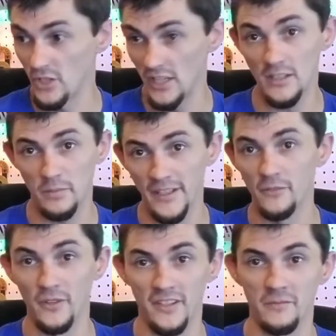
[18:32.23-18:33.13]
get the plate
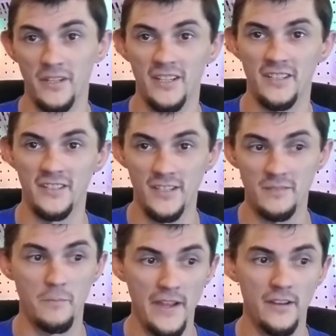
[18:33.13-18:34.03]
with it, because this
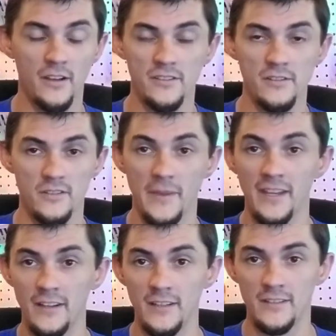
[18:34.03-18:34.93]
might cause you some
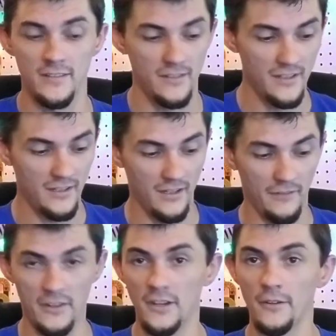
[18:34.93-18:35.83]
headaches if
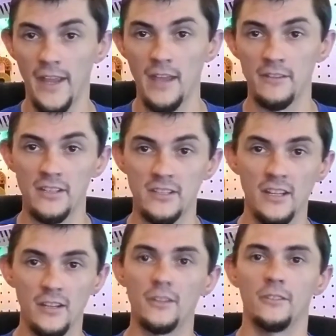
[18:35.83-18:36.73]
you don't have it,
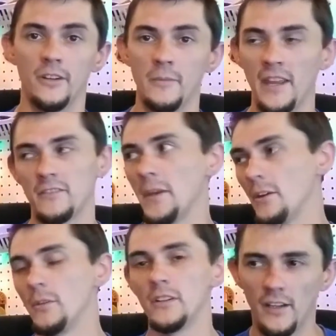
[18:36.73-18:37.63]
or you may have to make
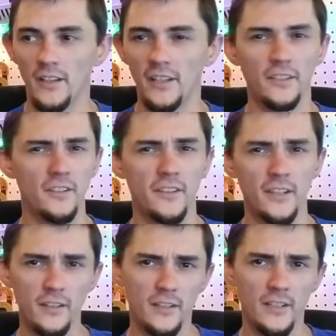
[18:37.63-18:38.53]
one. Another
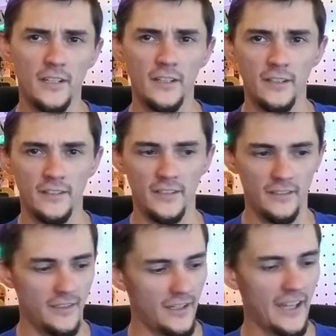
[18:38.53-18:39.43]
thing
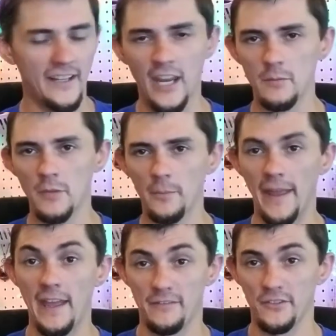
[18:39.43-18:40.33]
that kind of came up
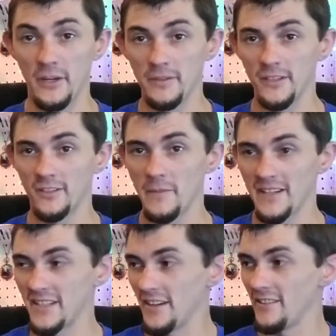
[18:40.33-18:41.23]
after I put it all back
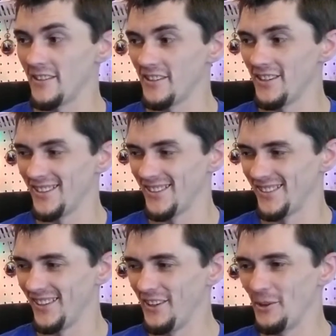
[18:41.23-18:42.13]
together
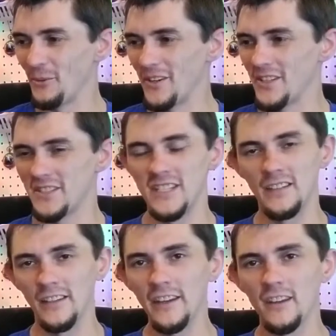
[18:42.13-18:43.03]
was the
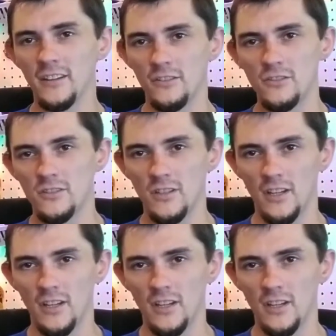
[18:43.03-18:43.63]
linkage.